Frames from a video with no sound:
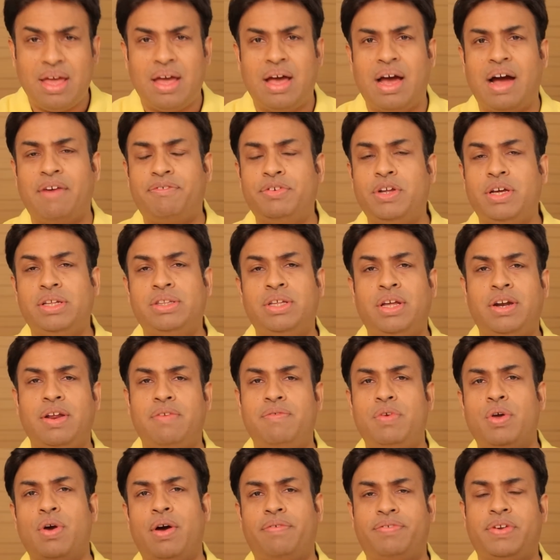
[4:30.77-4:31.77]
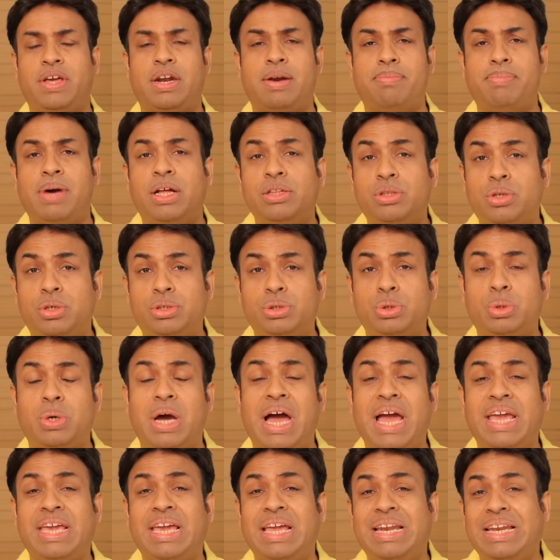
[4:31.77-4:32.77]
After the review, after a month or so,
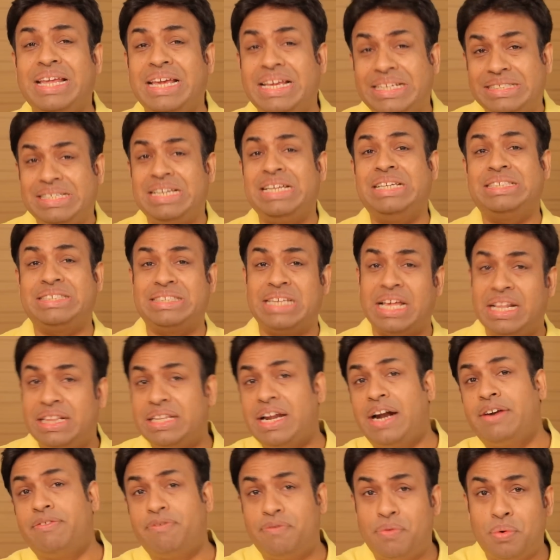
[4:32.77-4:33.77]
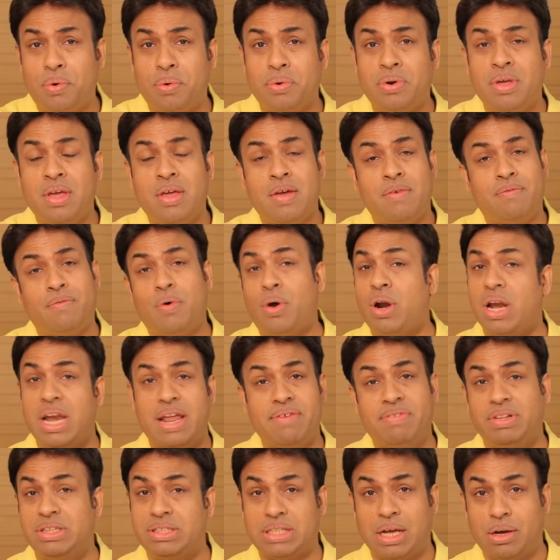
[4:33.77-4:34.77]
I can easily sell that phone for
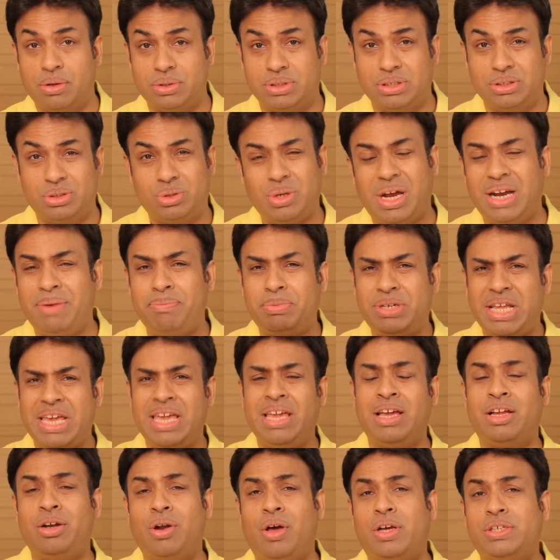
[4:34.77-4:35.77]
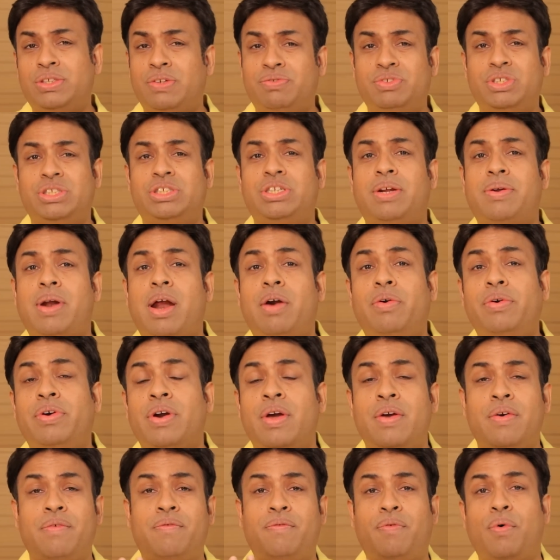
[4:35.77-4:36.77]
11,000. So I'm taking a loss of just around
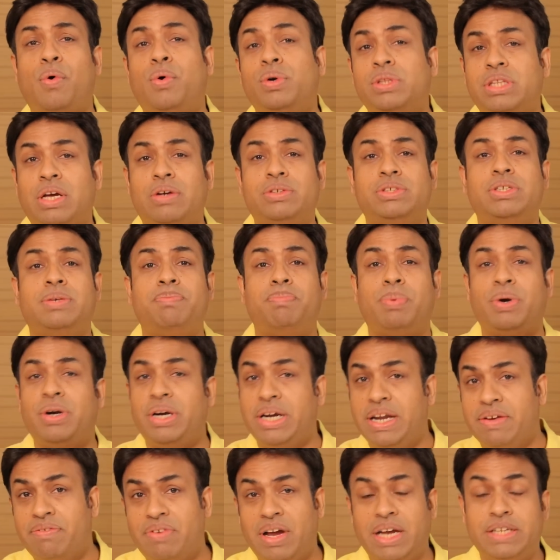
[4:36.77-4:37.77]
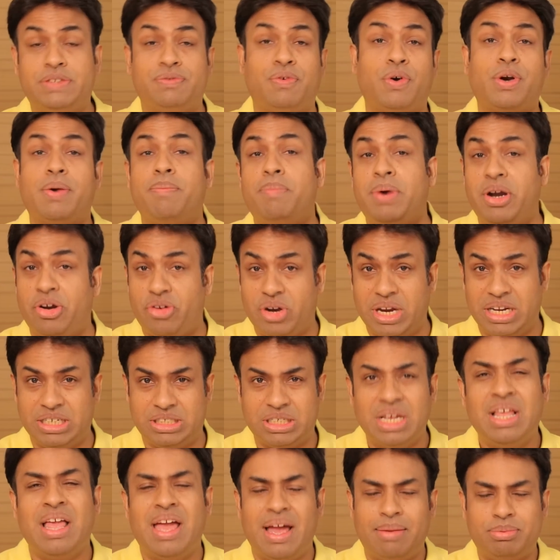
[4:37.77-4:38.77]
4,000 per device for a
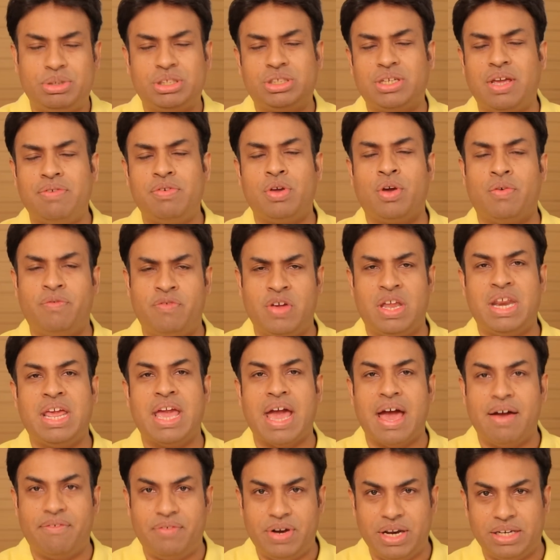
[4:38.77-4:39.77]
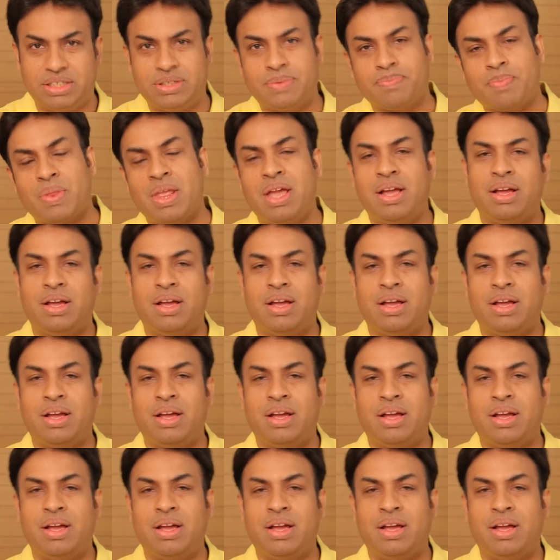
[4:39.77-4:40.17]
mid-range. I'm just giving you a very average.